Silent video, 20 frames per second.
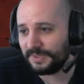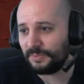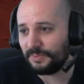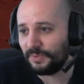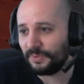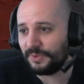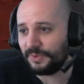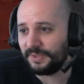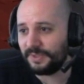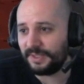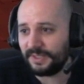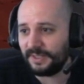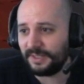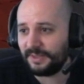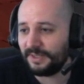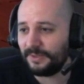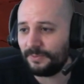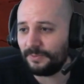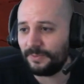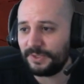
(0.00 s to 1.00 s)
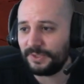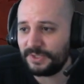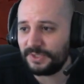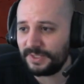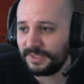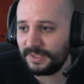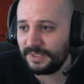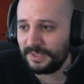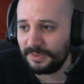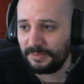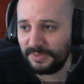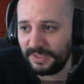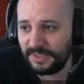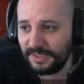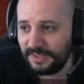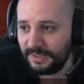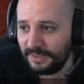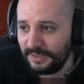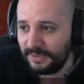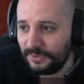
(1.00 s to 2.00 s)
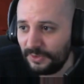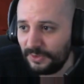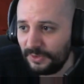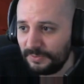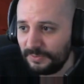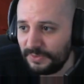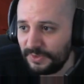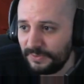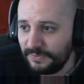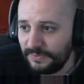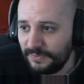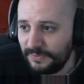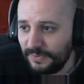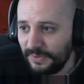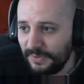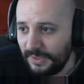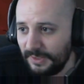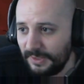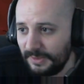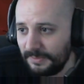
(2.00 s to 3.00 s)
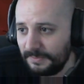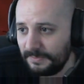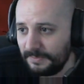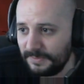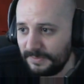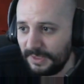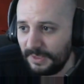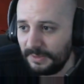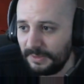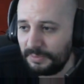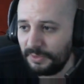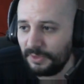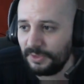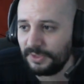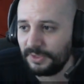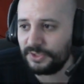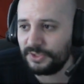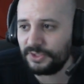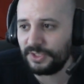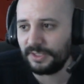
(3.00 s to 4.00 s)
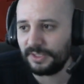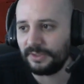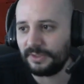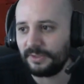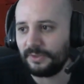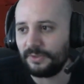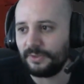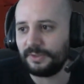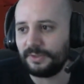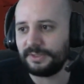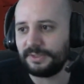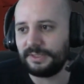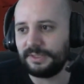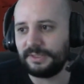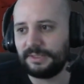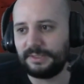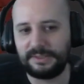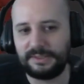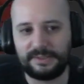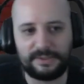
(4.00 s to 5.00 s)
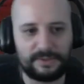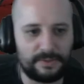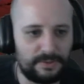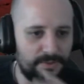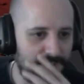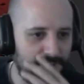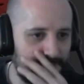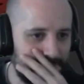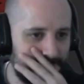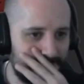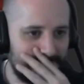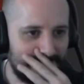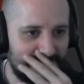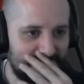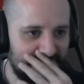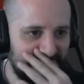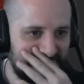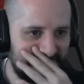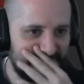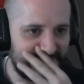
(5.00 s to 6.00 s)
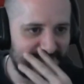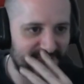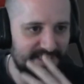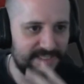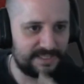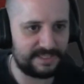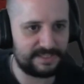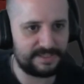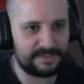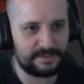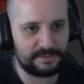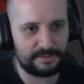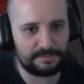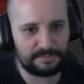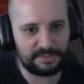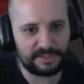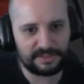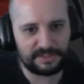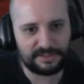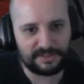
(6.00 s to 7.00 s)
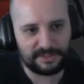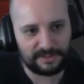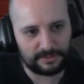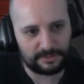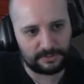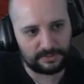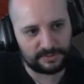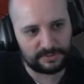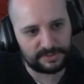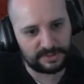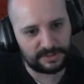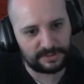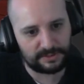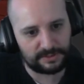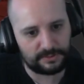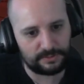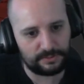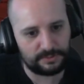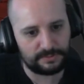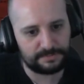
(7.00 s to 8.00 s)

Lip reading: more, that I think we're just at the beginning in terms of polishing all these little details, but I think it looks kind of cool.